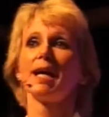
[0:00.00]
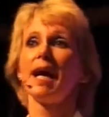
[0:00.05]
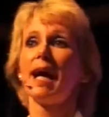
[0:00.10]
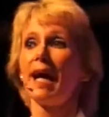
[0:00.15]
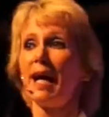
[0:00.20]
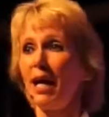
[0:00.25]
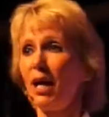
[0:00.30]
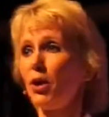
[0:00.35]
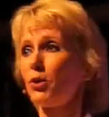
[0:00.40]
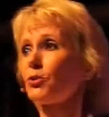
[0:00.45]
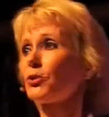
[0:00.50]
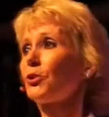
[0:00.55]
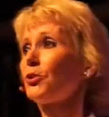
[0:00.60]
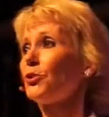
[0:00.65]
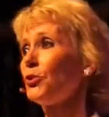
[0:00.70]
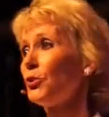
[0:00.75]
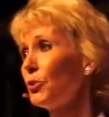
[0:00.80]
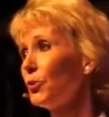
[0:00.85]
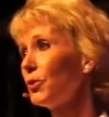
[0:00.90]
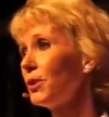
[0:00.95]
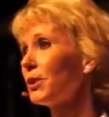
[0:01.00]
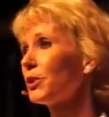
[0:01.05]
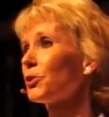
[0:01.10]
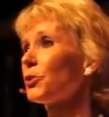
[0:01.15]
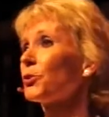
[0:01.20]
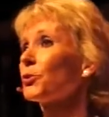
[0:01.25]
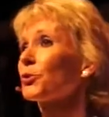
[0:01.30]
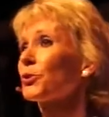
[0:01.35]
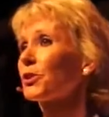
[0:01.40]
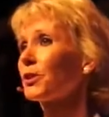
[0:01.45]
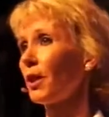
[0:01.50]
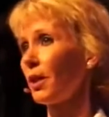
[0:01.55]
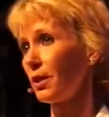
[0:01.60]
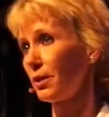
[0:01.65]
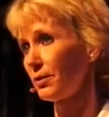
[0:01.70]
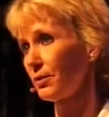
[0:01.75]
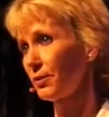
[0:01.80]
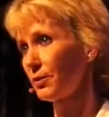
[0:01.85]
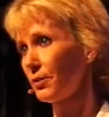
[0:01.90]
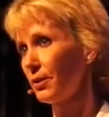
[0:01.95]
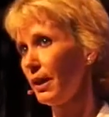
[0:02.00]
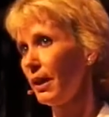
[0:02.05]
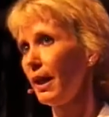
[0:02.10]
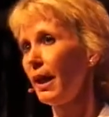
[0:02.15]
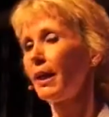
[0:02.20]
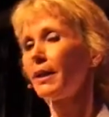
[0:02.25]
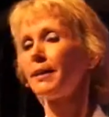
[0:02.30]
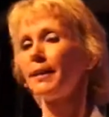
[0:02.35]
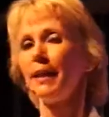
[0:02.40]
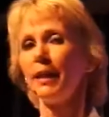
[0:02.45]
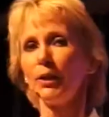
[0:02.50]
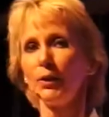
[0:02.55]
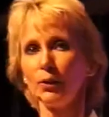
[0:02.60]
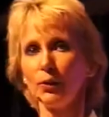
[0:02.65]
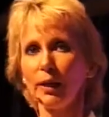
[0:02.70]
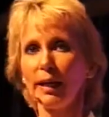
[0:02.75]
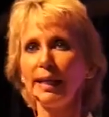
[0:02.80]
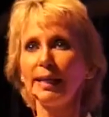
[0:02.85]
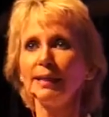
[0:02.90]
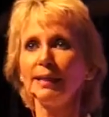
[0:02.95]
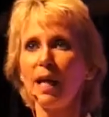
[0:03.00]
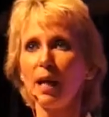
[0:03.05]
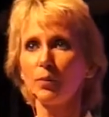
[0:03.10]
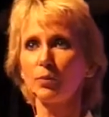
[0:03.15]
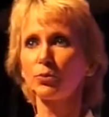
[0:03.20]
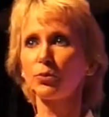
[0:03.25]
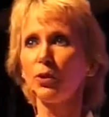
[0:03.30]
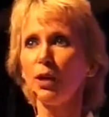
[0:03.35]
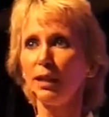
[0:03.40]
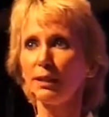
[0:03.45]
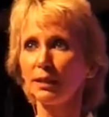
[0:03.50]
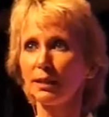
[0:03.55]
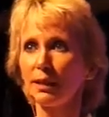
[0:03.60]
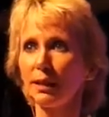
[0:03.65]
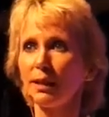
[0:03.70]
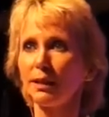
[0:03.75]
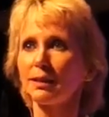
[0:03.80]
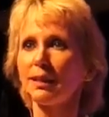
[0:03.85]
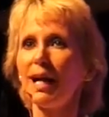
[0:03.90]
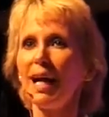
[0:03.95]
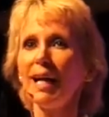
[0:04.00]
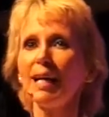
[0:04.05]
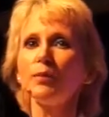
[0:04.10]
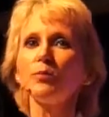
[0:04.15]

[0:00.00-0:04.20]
how to do this yourself. Now, in that process, I